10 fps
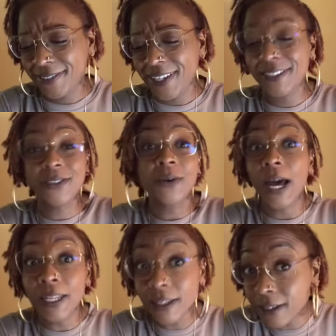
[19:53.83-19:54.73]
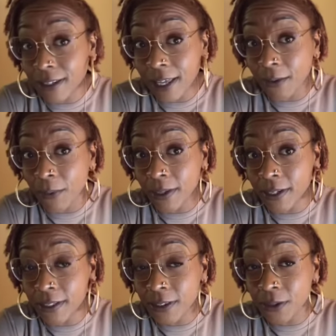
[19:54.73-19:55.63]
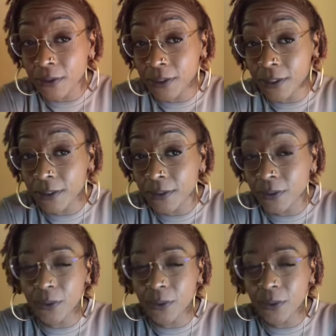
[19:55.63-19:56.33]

Like, do I look like one of these hoes to you?